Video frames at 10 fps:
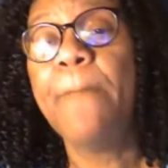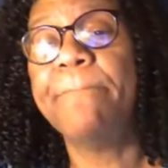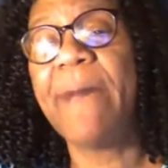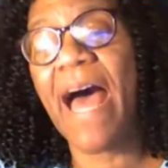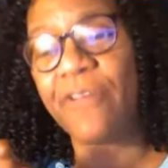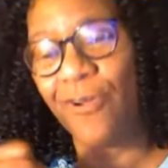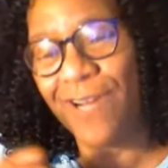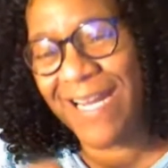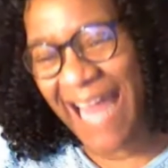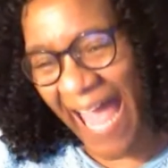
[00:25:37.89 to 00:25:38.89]
by their
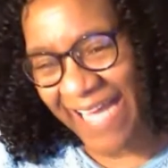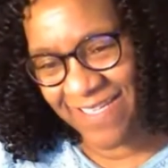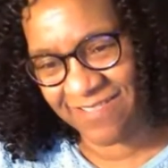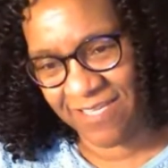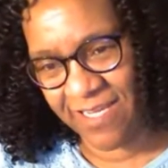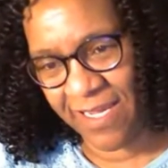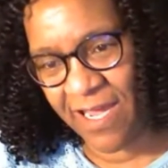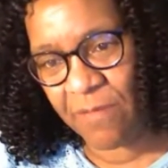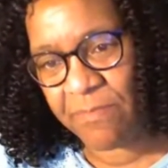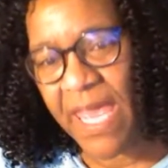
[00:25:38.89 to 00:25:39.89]
likeness to
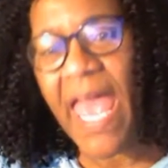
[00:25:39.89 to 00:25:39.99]
him